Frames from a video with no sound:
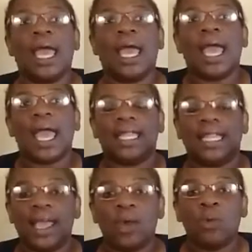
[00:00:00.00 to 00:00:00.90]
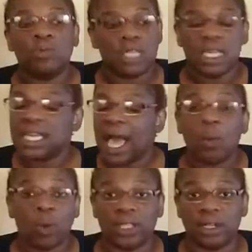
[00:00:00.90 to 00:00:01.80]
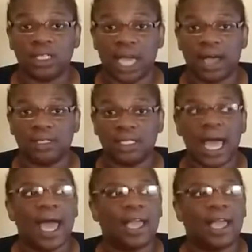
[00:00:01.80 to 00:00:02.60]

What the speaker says: And they did not want their child to die.